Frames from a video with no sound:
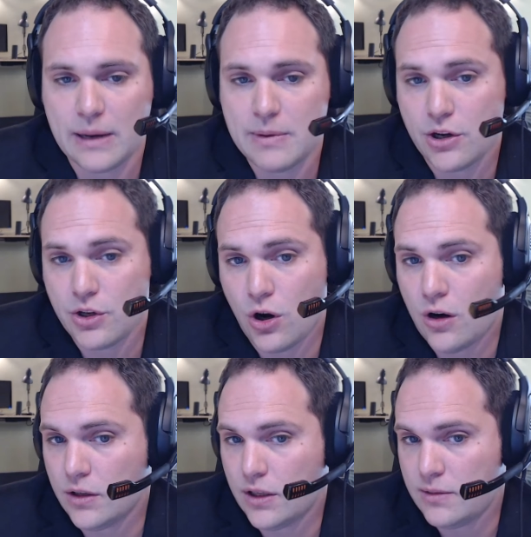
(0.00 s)
i mean are you
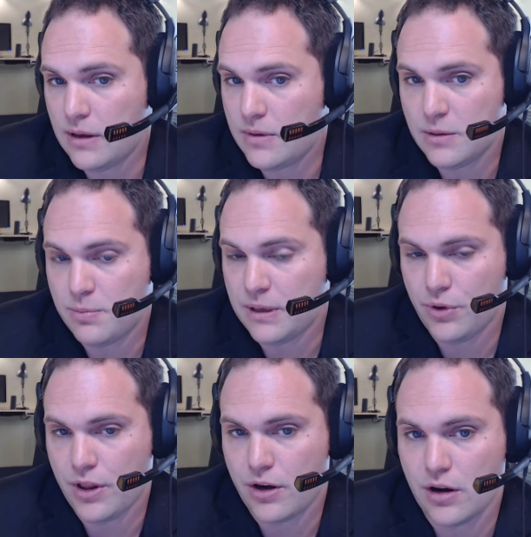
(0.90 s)
calling maybe the people
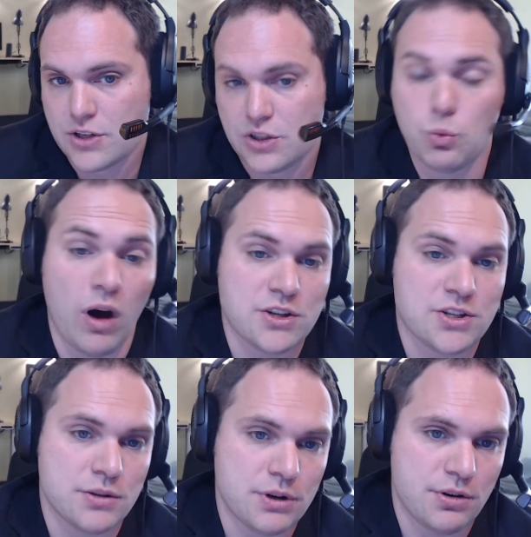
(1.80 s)
that are actually
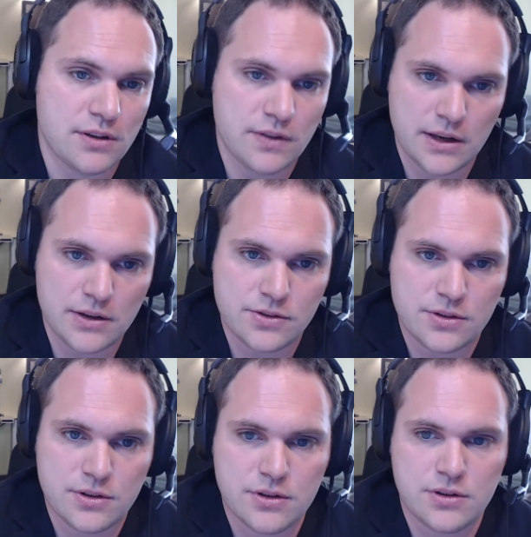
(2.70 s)
watching the recruiting videos
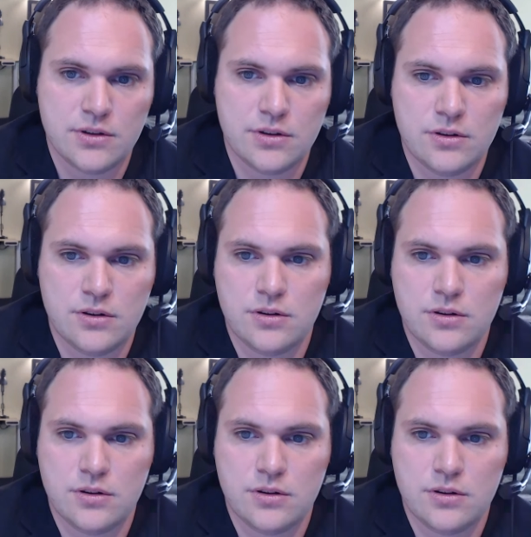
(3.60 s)
um,